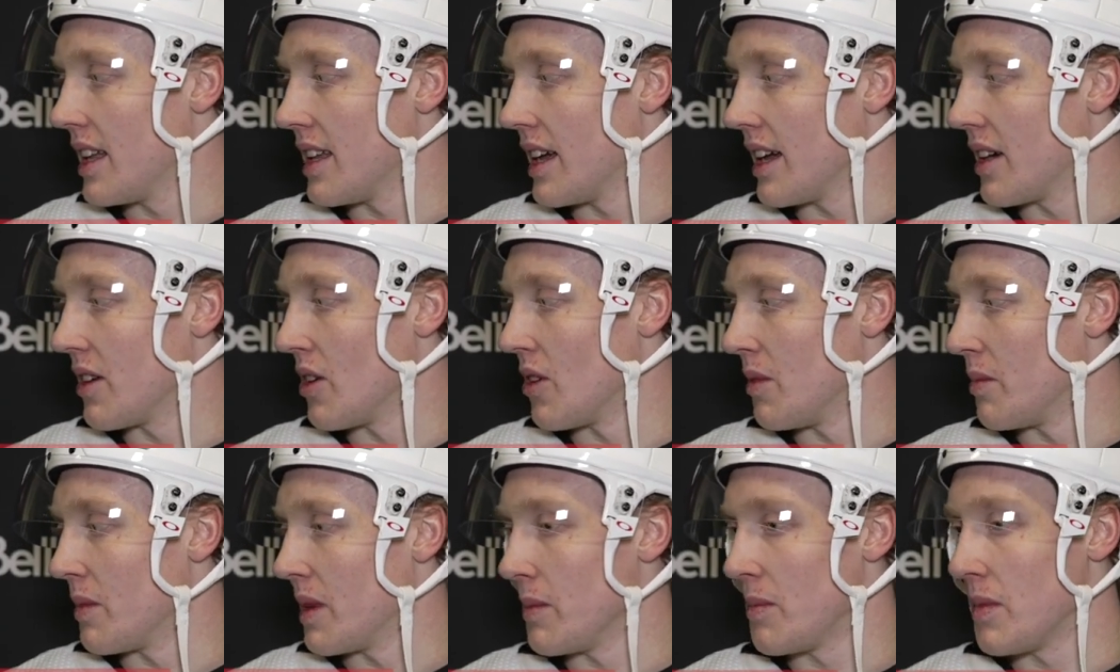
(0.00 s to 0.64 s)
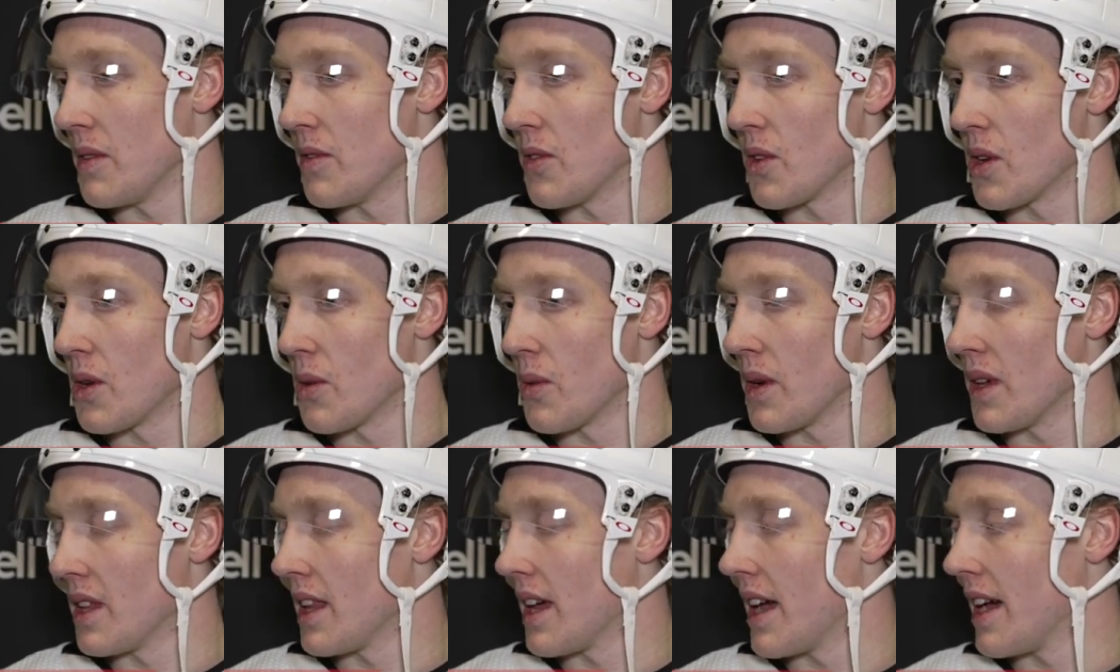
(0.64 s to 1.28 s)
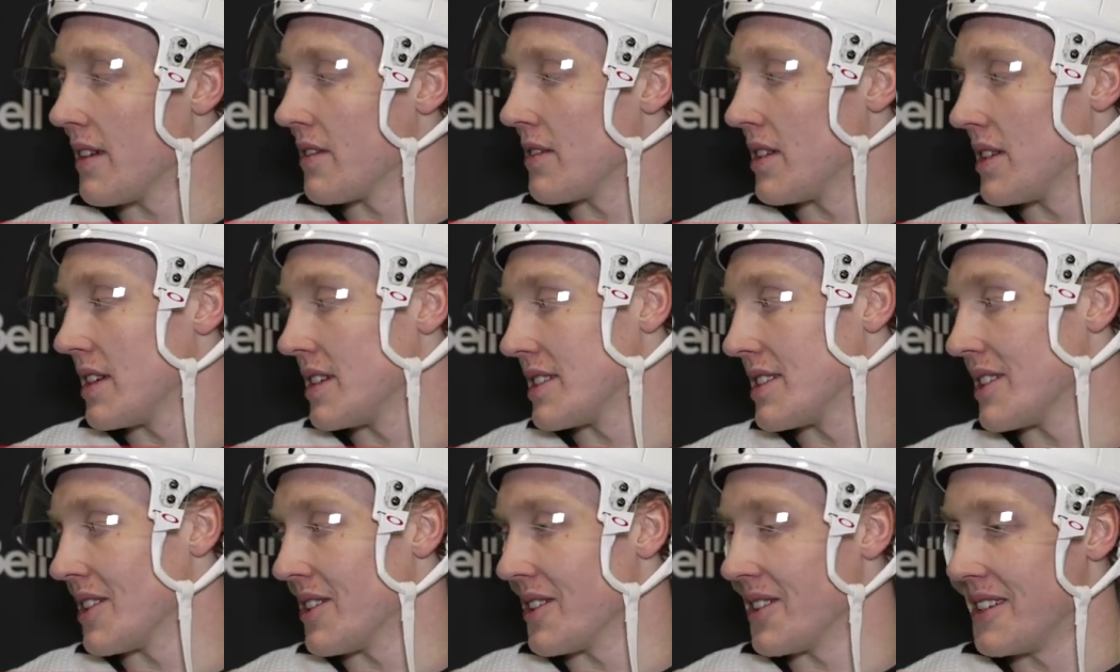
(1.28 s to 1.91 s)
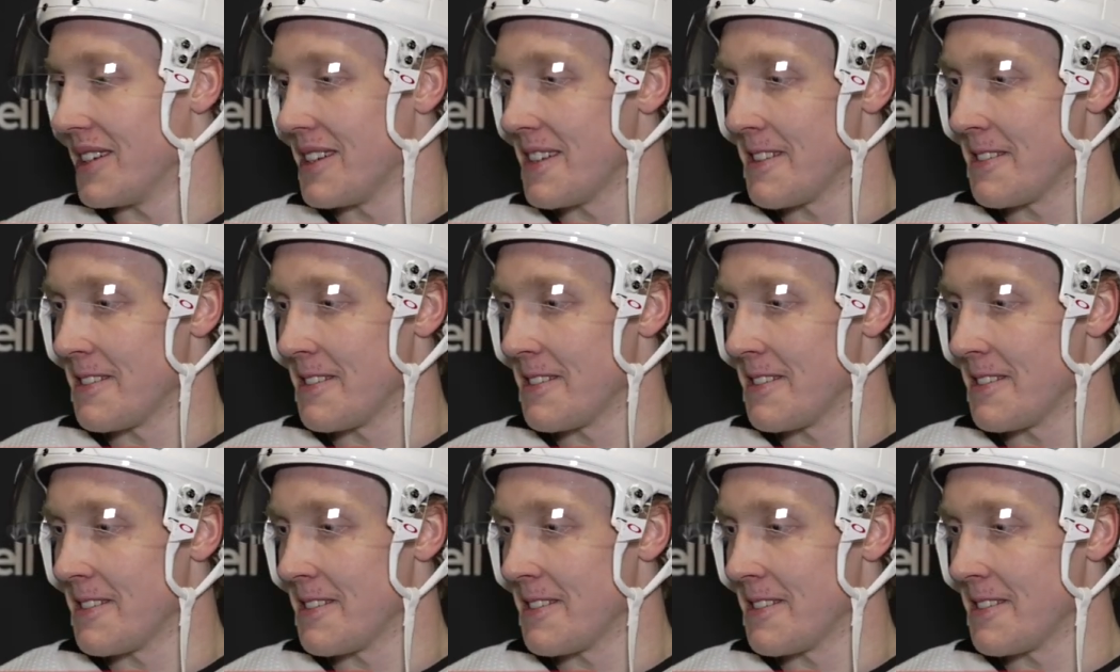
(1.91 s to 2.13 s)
They called me before we left. So.